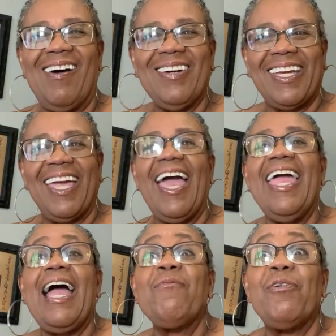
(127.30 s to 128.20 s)
Okay,
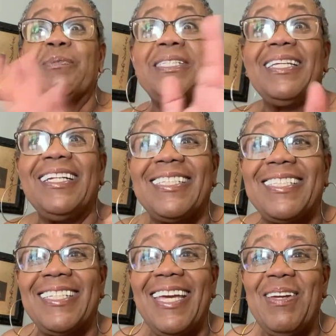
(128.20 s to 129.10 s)
I'm from
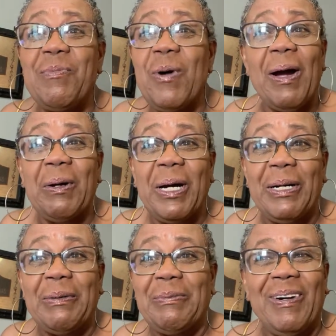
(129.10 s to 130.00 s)
Tennessee.
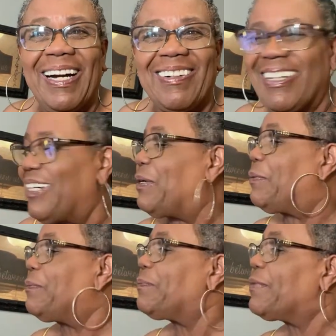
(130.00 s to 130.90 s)
Welcome, welcome.
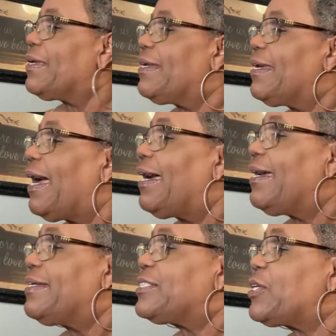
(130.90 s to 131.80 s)

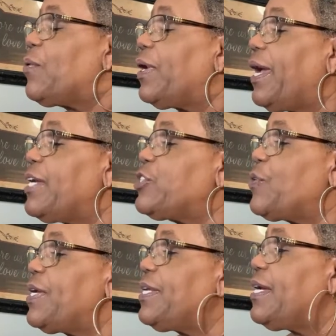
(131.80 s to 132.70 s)
So glad you're
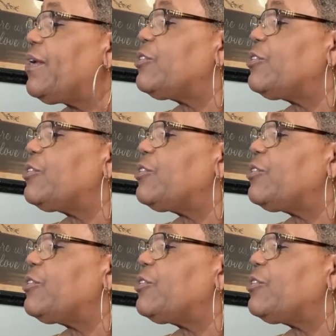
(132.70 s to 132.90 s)
in here.